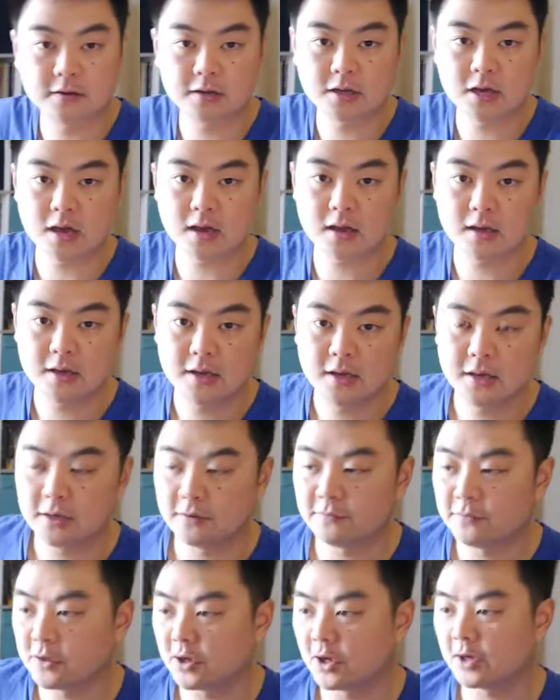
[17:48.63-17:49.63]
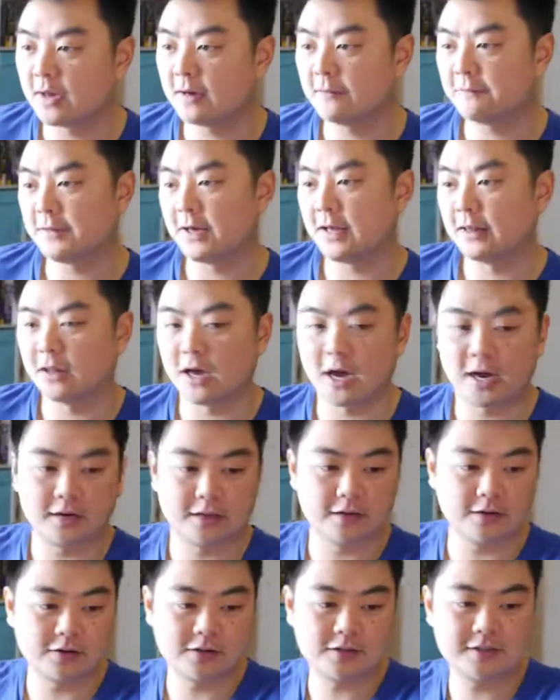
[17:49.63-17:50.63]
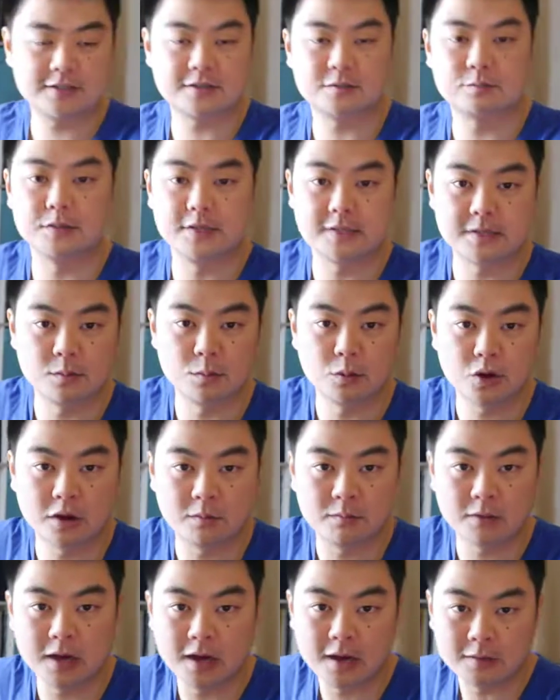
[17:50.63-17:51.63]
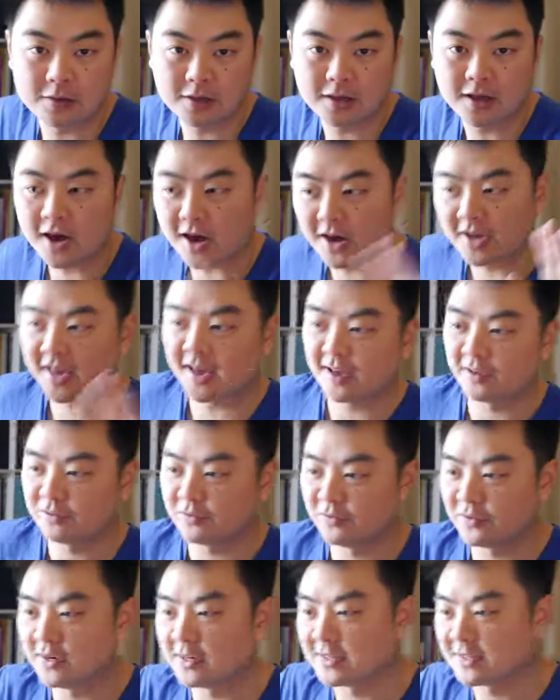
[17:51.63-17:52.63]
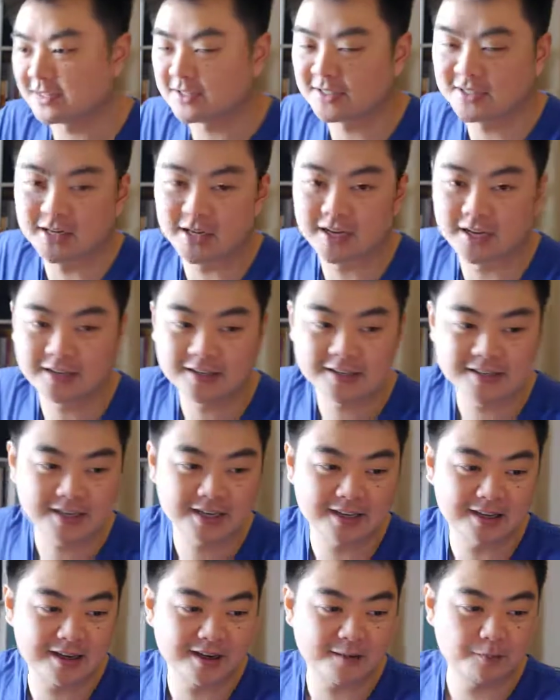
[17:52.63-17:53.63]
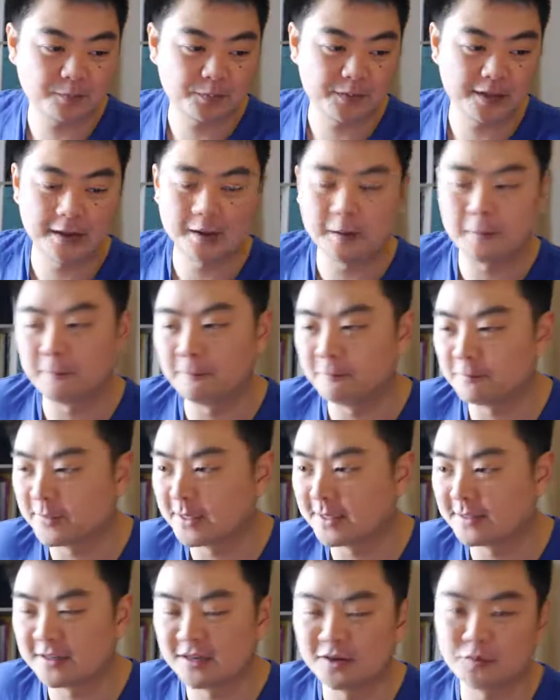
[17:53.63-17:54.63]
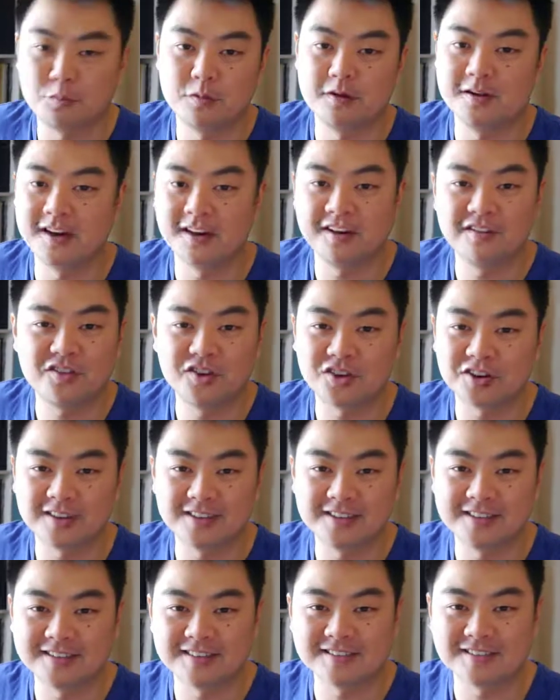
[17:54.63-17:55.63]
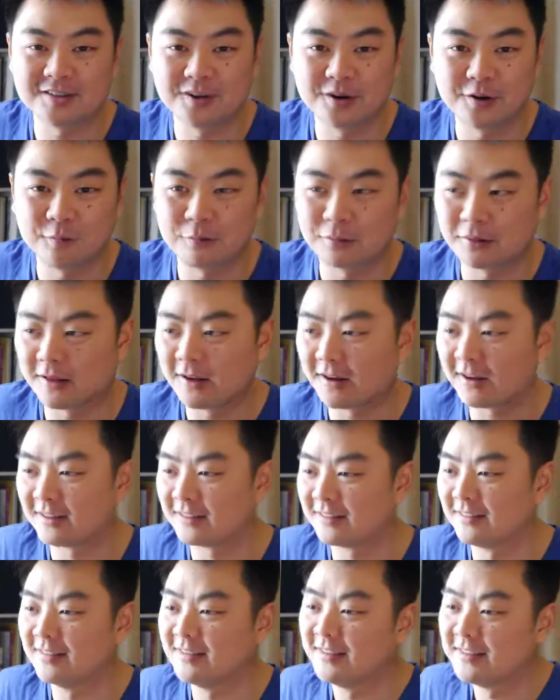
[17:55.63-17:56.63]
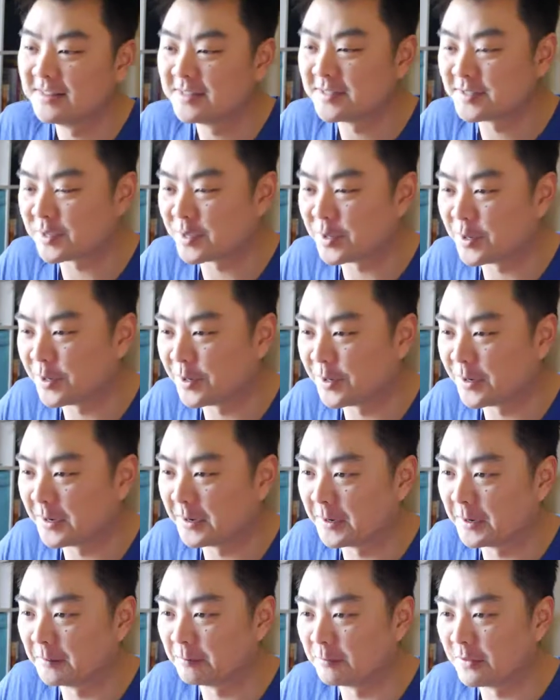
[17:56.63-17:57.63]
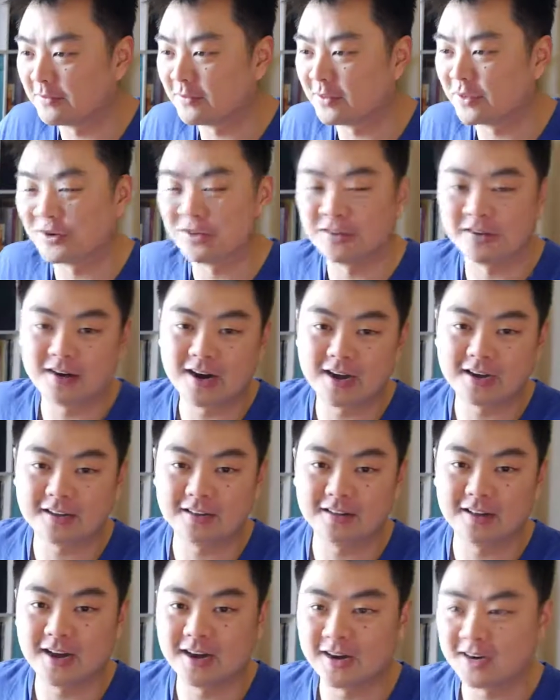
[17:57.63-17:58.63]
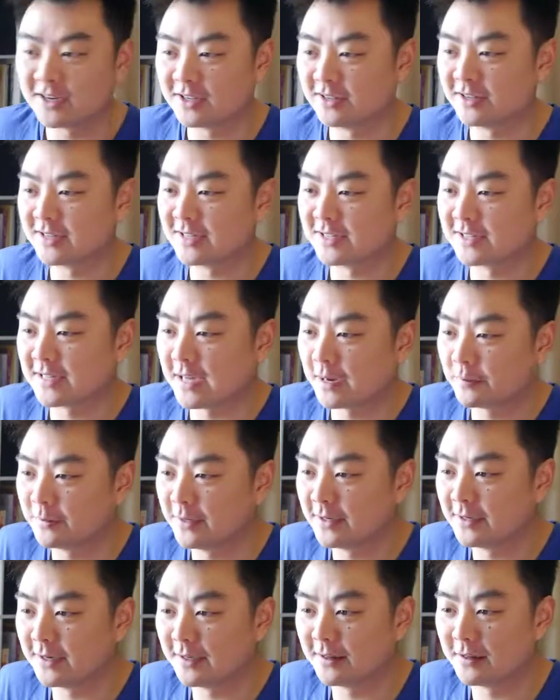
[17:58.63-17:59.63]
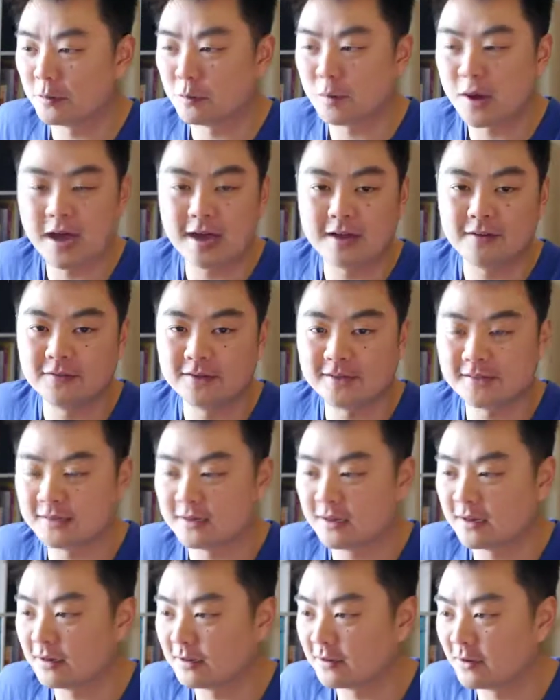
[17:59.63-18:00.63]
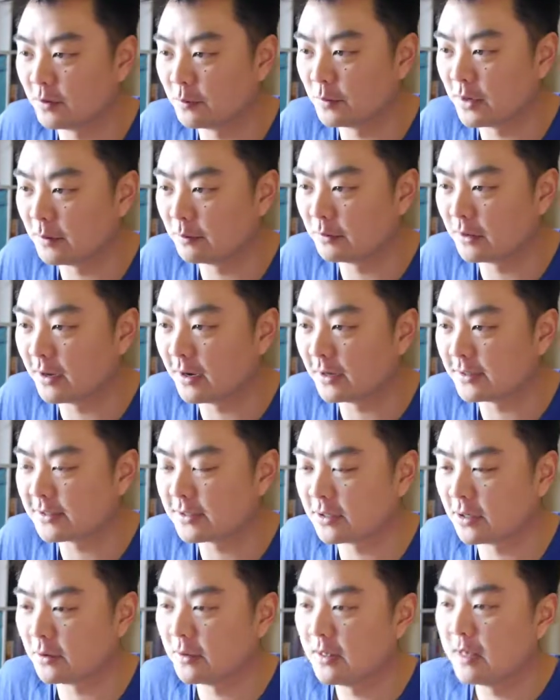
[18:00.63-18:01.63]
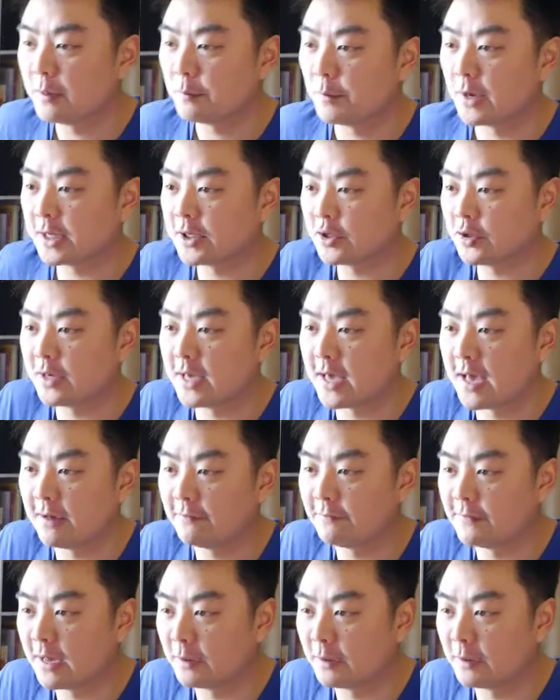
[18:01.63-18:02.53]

Okay? If you don't have that line in, or you just missed the bottom line, you're like, oh yeah, it's finished, let's check it out. None of your collisions are going to apply. So even though there are collisions happening, none of the behaviors are going to be applied. So make sure you have